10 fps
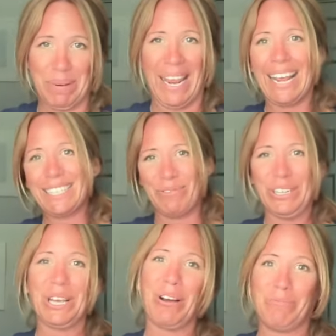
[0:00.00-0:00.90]
but here's a
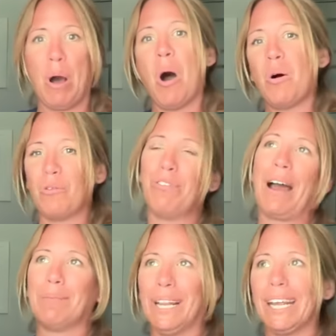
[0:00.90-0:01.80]
video of my whole
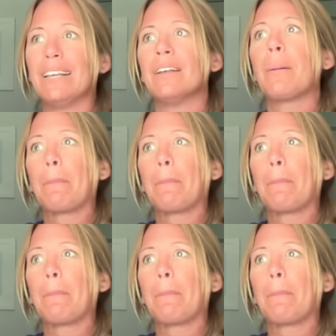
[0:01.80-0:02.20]
family.